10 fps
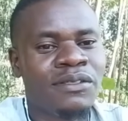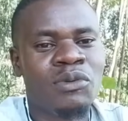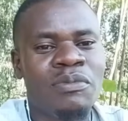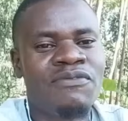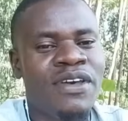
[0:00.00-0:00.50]
to
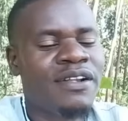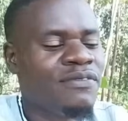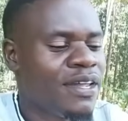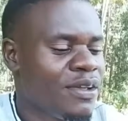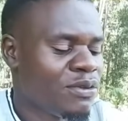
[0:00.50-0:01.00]
be very,
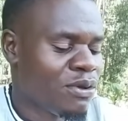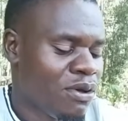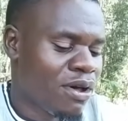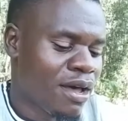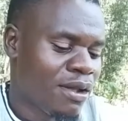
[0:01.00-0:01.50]
very, you
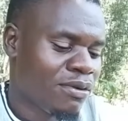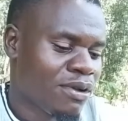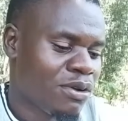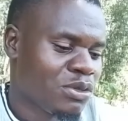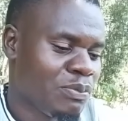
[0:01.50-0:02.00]
know, I don't know
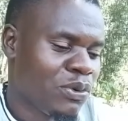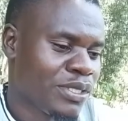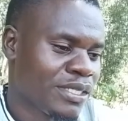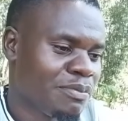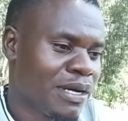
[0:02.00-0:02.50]
how to put
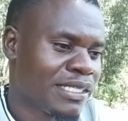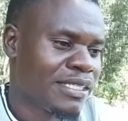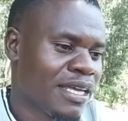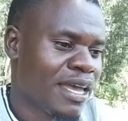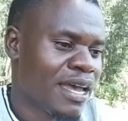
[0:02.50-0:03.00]
it, but
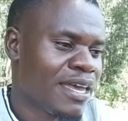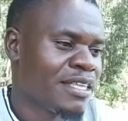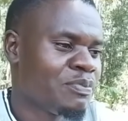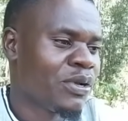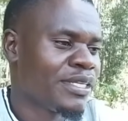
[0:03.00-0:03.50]
uh,
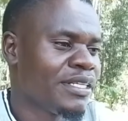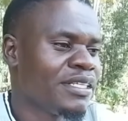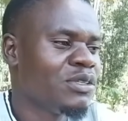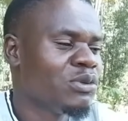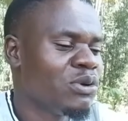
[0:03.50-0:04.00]
he's pretending,
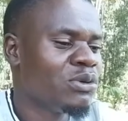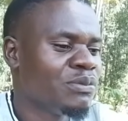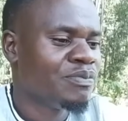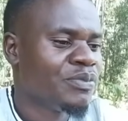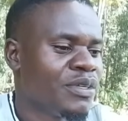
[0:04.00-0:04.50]
you know,
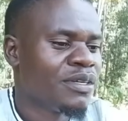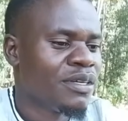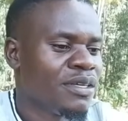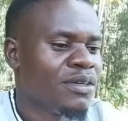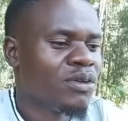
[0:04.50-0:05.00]

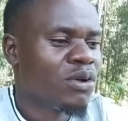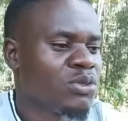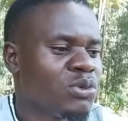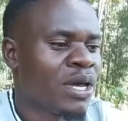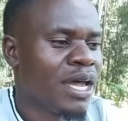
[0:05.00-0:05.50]
you know
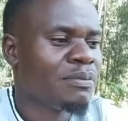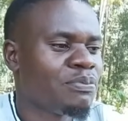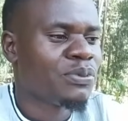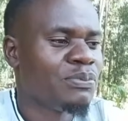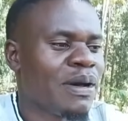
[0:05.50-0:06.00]
to help
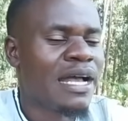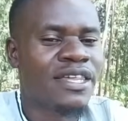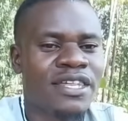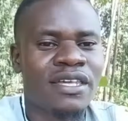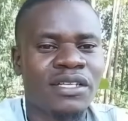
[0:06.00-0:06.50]

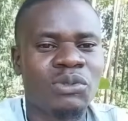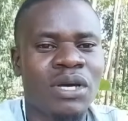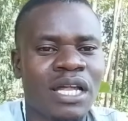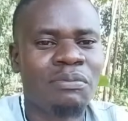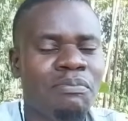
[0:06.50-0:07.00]
much to
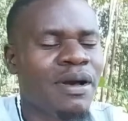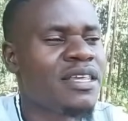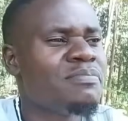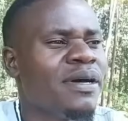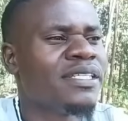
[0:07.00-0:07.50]
help much
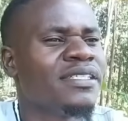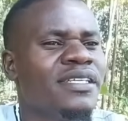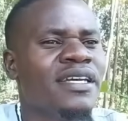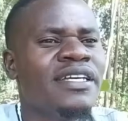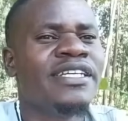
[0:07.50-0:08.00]
but
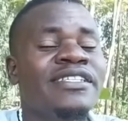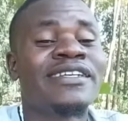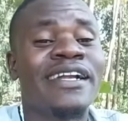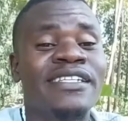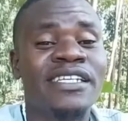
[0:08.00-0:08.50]
it's
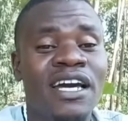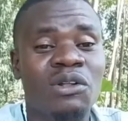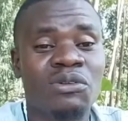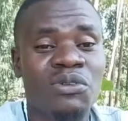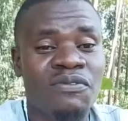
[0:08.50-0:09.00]
creating a
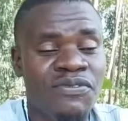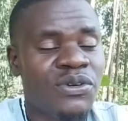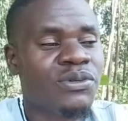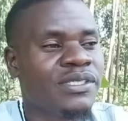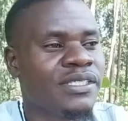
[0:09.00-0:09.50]
lot of
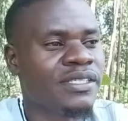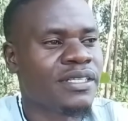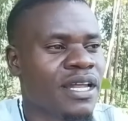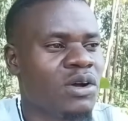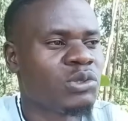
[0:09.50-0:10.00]
views
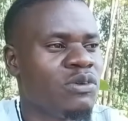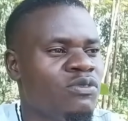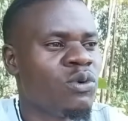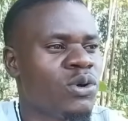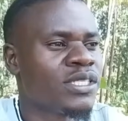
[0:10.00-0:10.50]
out of
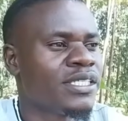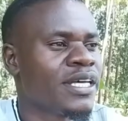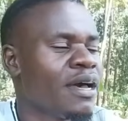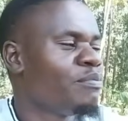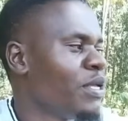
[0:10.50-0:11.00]
what is
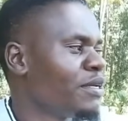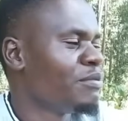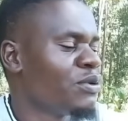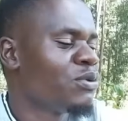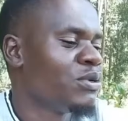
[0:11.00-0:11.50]
happening
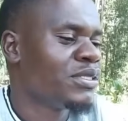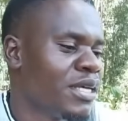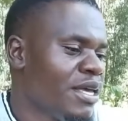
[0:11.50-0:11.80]
because